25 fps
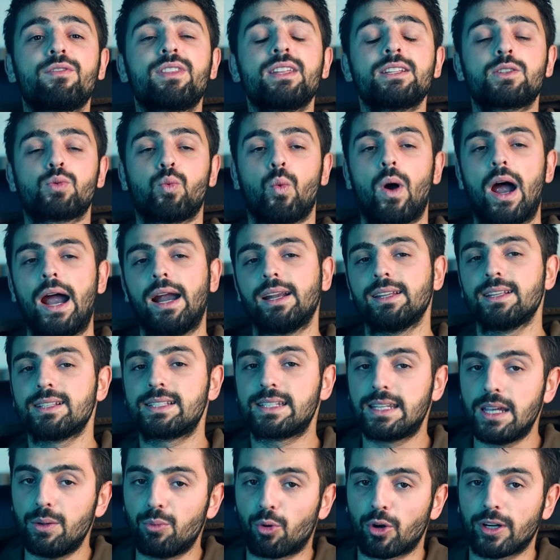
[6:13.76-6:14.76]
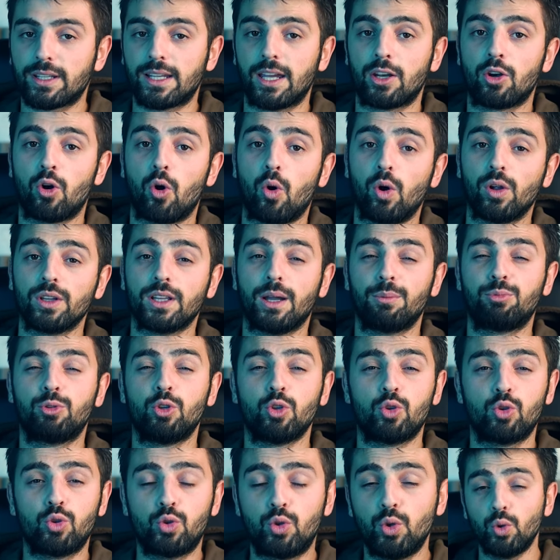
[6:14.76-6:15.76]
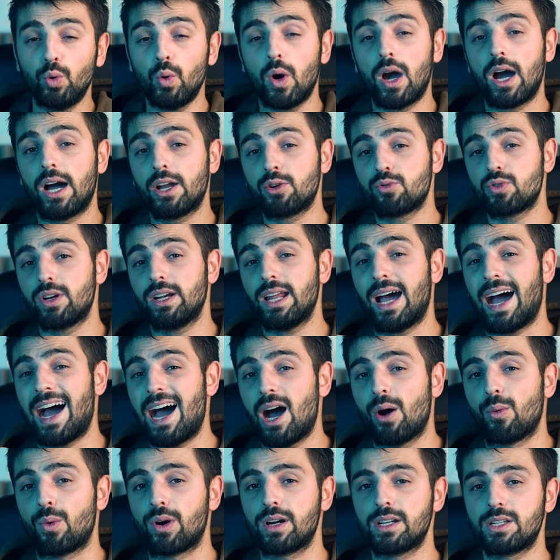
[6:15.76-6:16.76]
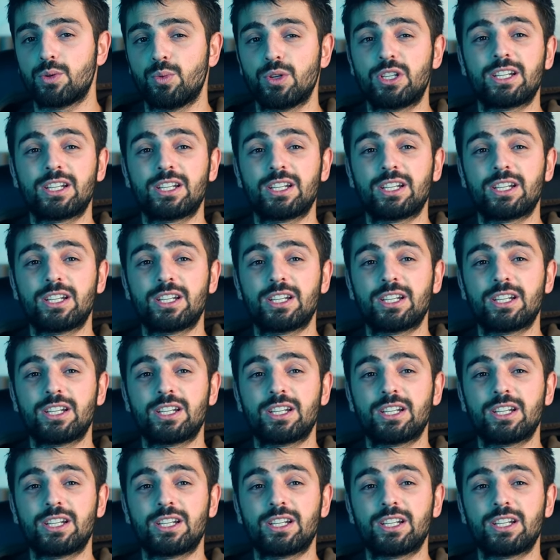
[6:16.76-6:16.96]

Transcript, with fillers: of this wireless keyboard can hold up to 200 hours,